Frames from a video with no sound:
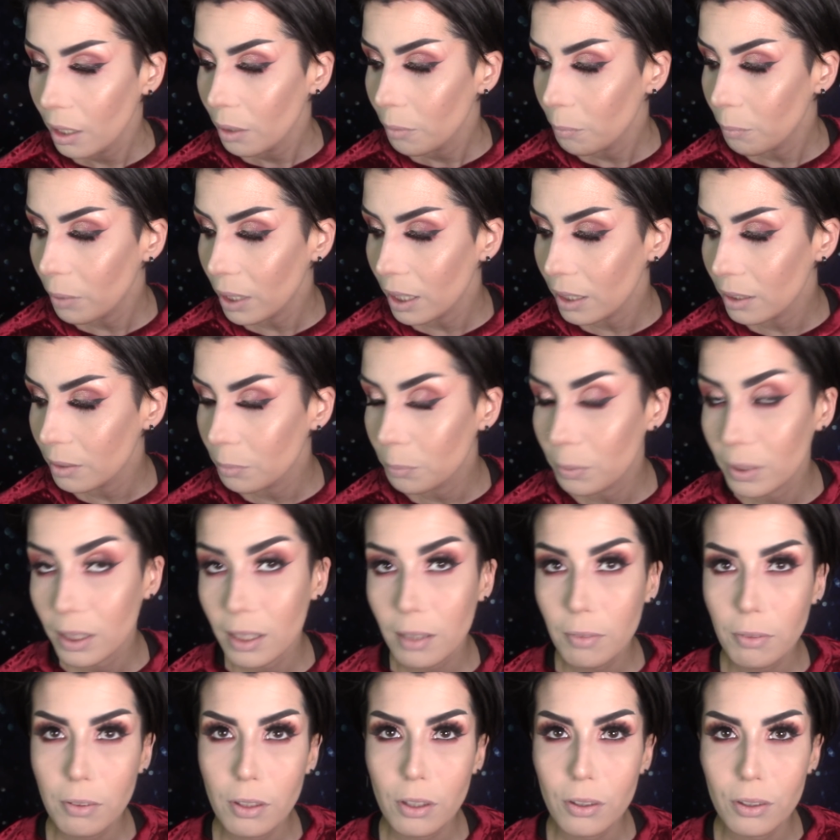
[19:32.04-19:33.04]
But
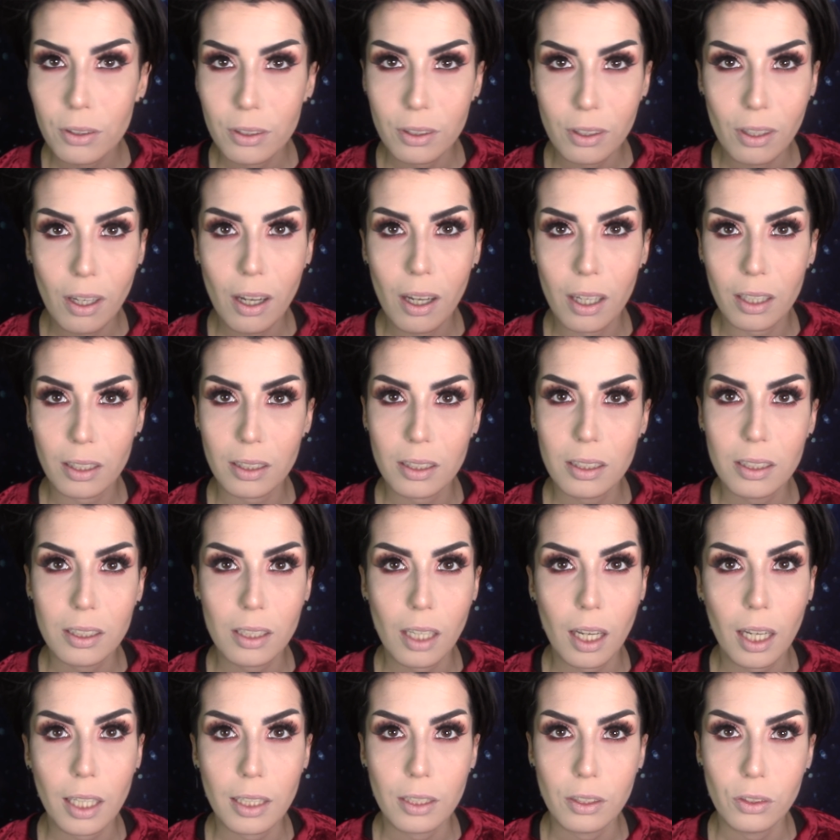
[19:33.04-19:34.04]
believe it or
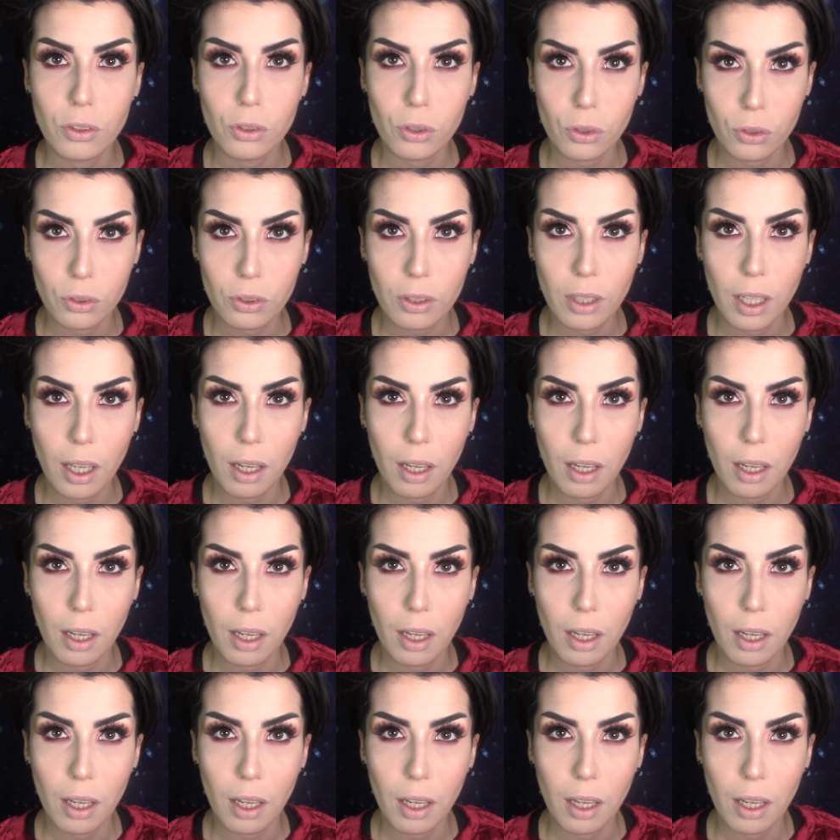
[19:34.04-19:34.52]
not, I don't